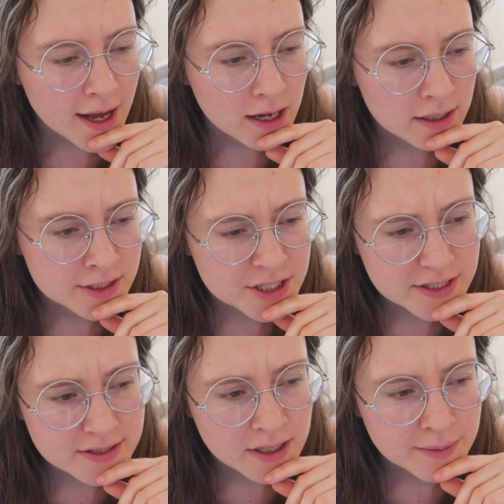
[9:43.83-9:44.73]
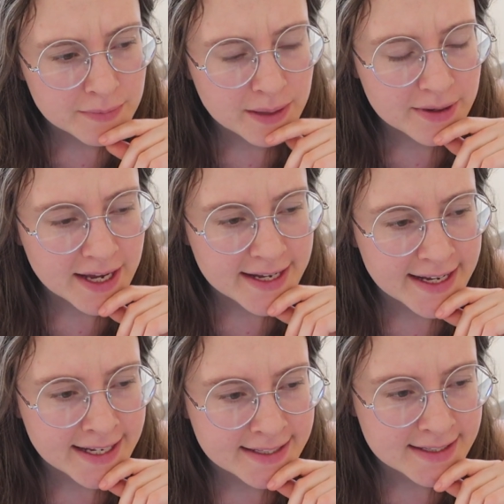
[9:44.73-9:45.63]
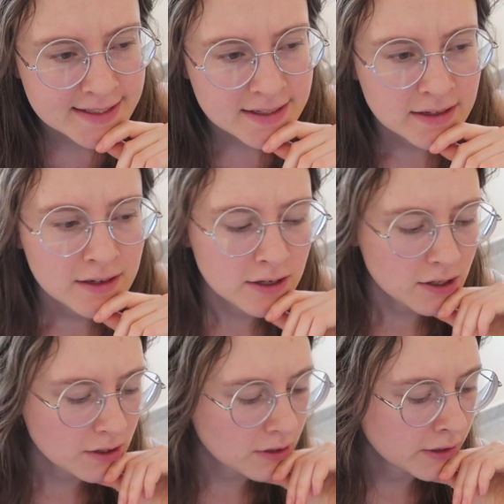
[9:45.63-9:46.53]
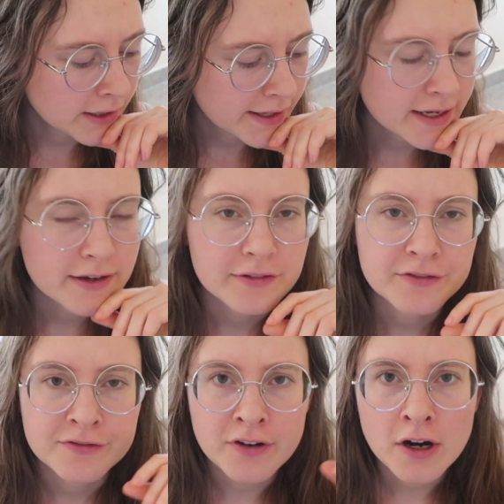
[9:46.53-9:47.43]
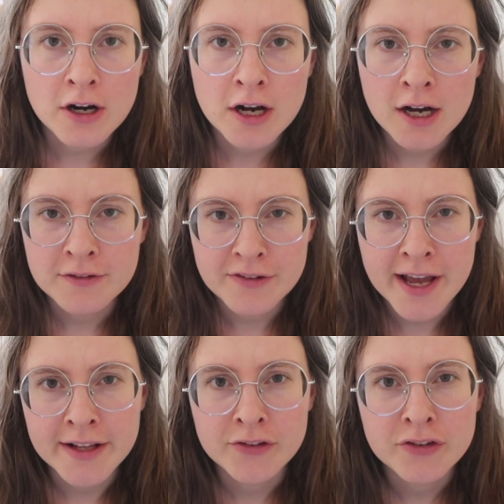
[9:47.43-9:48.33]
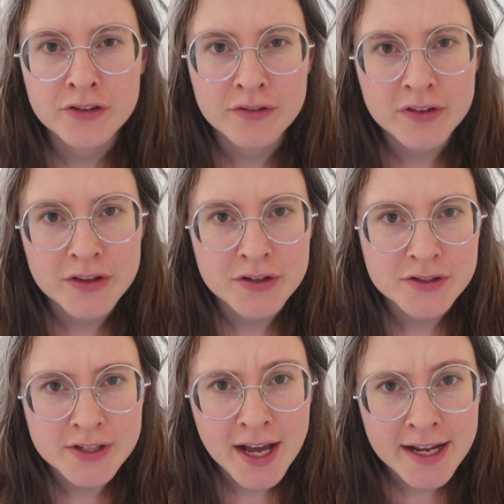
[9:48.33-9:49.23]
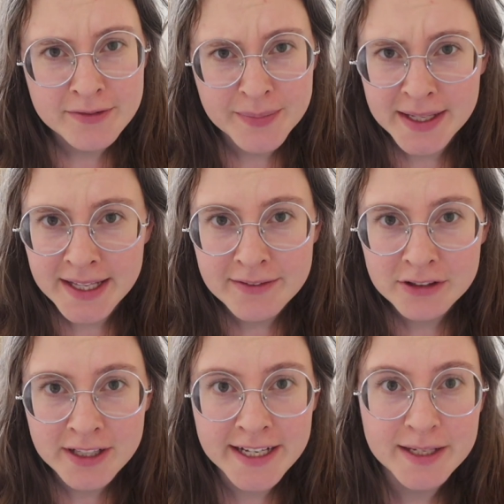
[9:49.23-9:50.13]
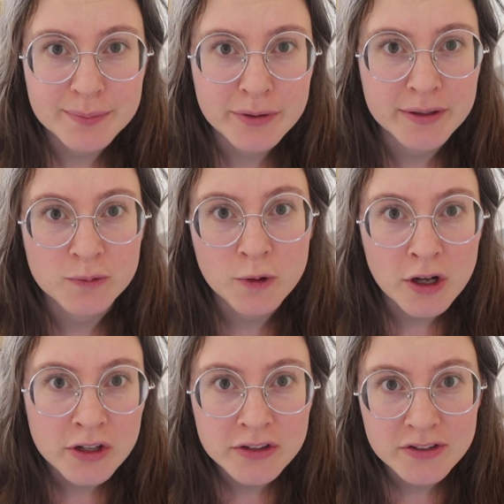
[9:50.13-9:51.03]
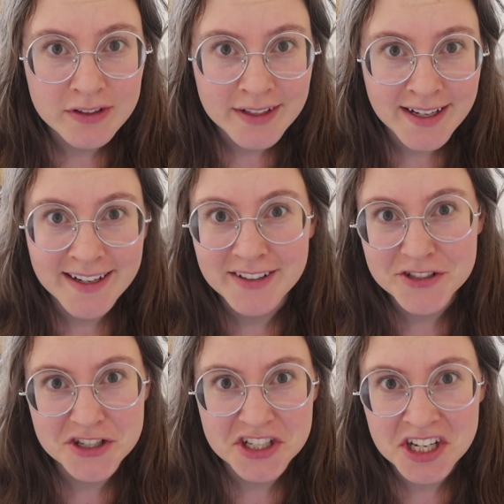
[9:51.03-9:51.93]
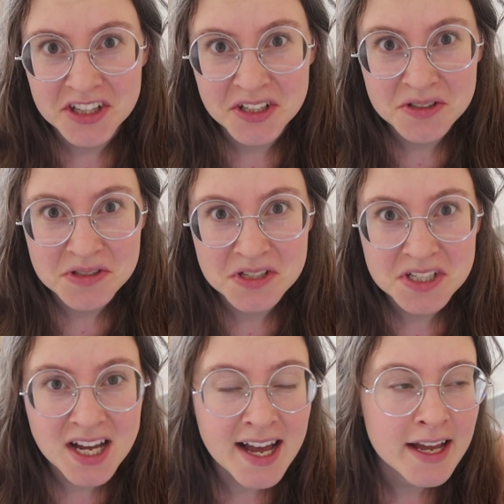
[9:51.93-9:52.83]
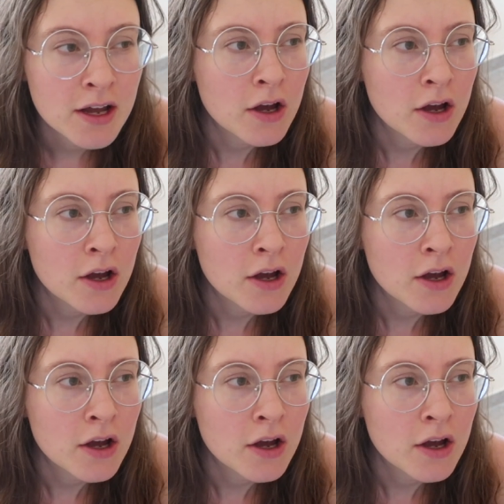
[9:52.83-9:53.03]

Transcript: I just thought maybe, I guess, on like far off ends of either side of my level I could put walls and then it'll just hit those and die.